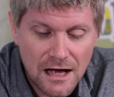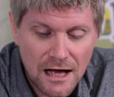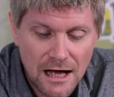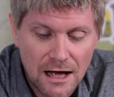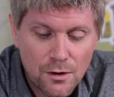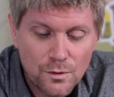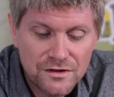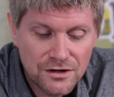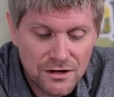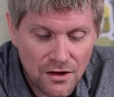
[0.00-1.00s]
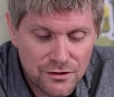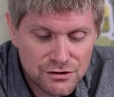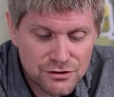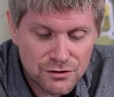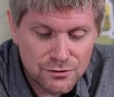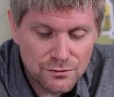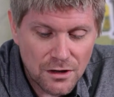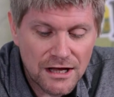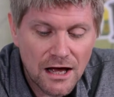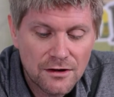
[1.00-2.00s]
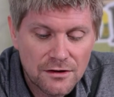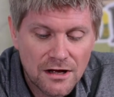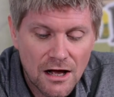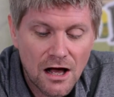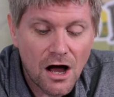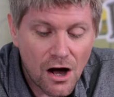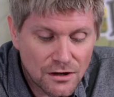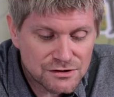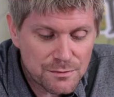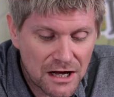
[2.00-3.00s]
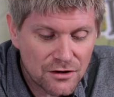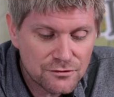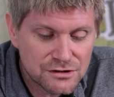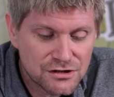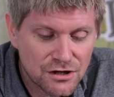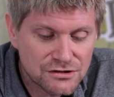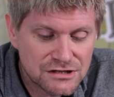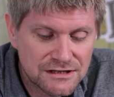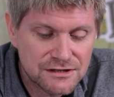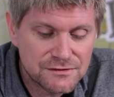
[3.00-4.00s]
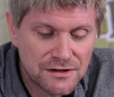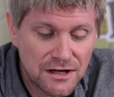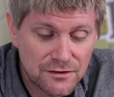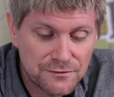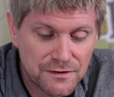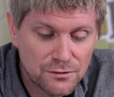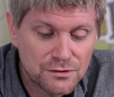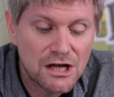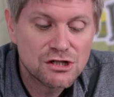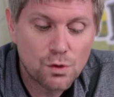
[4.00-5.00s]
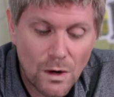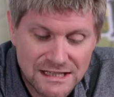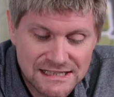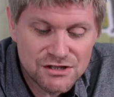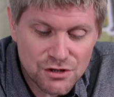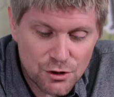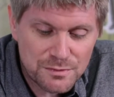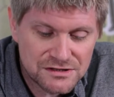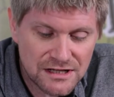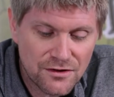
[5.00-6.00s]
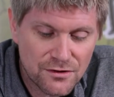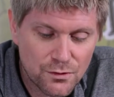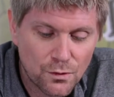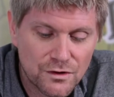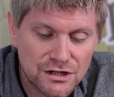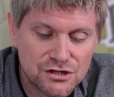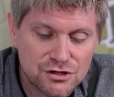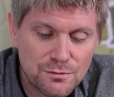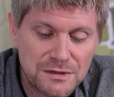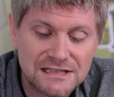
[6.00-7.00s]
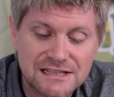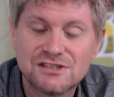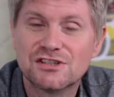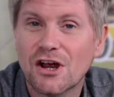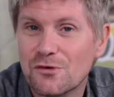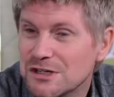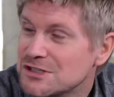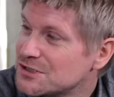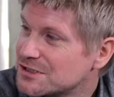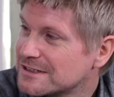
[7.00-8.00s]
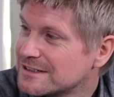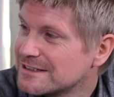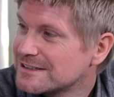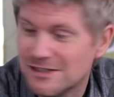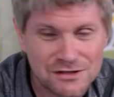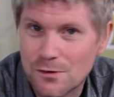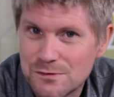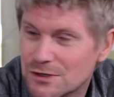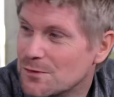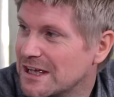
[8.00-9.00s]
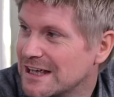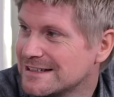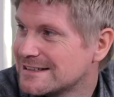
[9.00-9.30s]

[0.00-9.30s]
uh, with another two, uh, yeah, uh, asked about the research in this in the field, 22% thought that it should be discouraged. So don't do it.